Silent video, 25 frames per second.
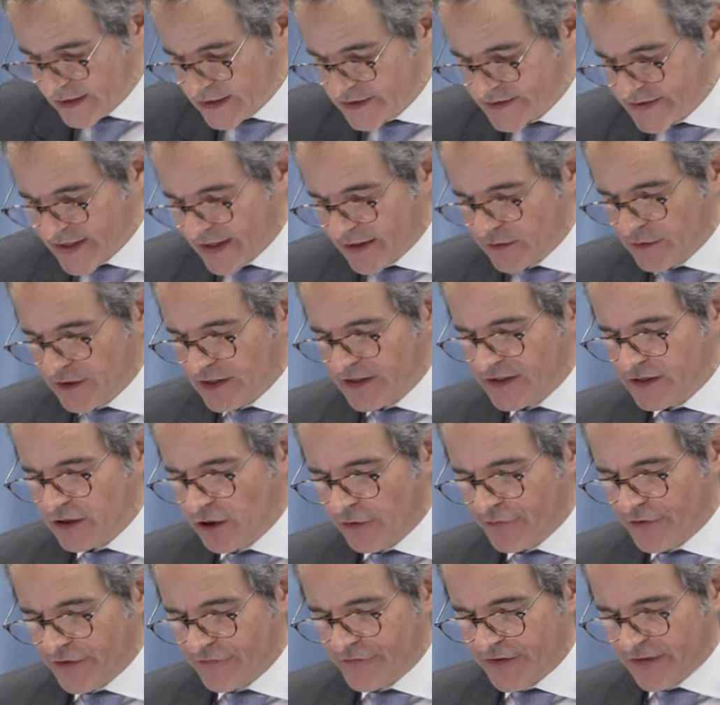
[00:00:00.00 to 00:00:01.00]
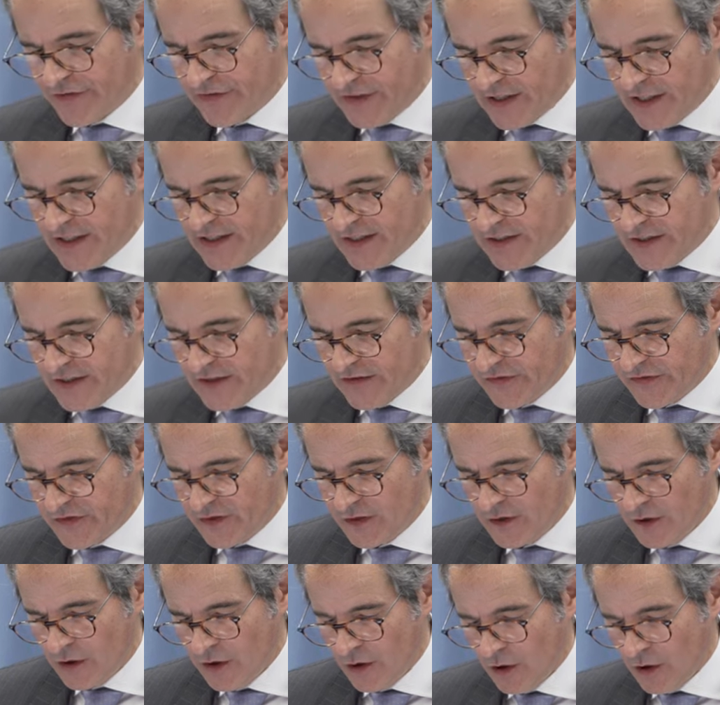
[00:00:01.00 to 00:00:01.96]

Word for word: integrity of the facilities,